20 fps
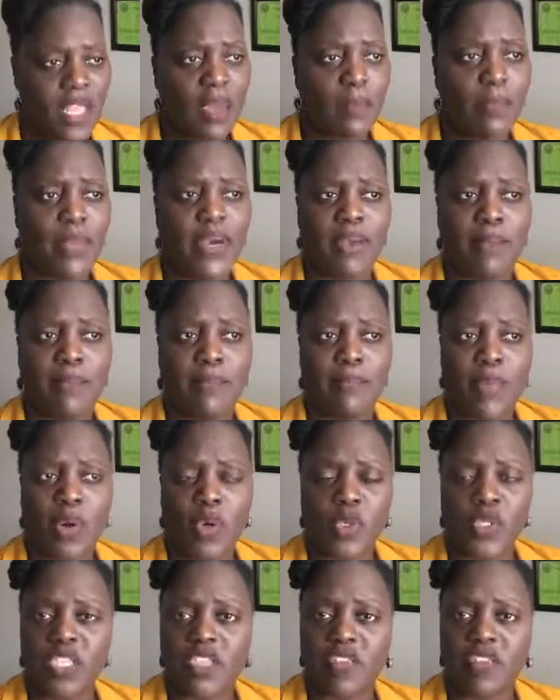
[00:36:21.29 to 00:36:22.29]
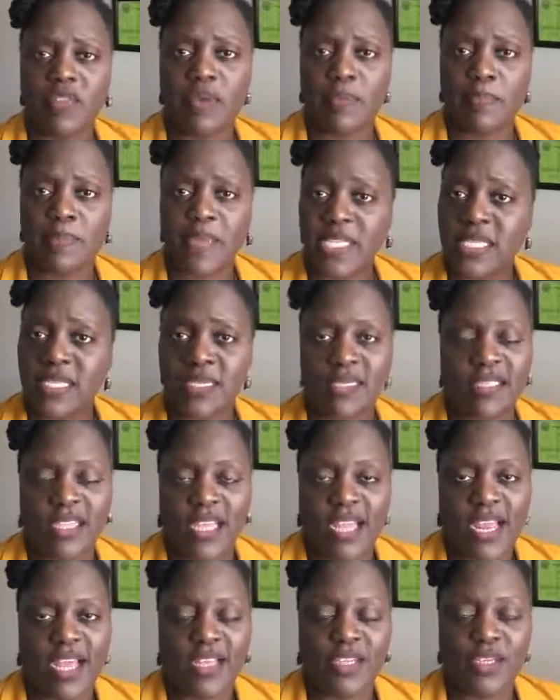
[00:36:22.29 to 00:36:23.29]
But most of the business
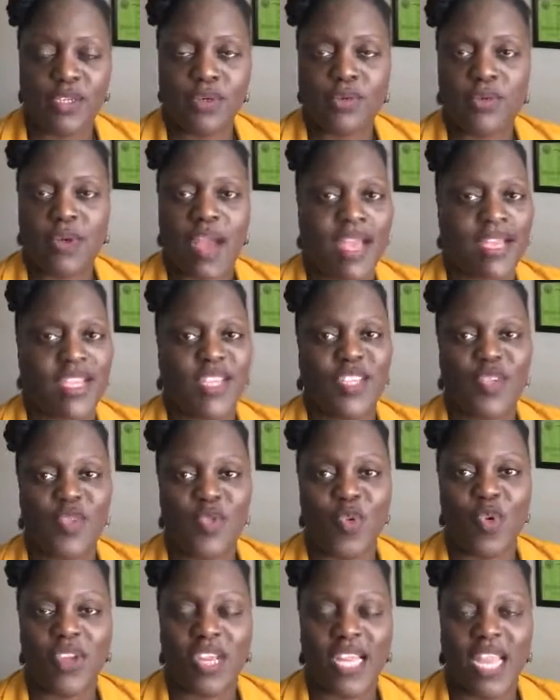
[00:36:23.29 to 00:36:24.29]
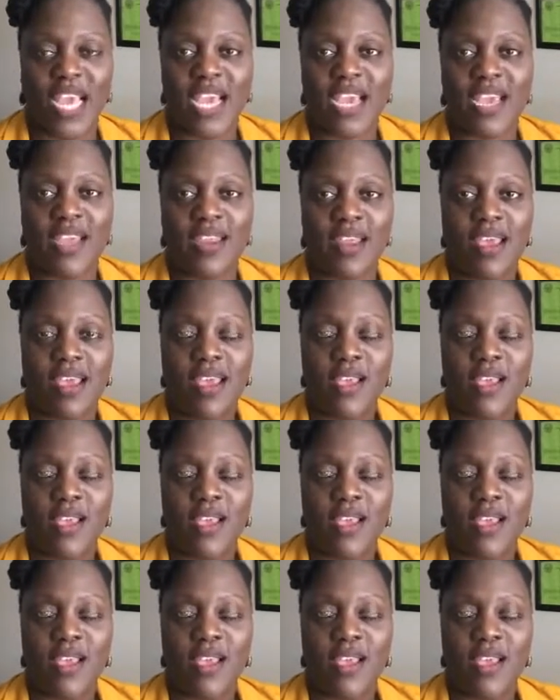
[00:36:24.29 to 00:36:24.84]
that I do, I can do online.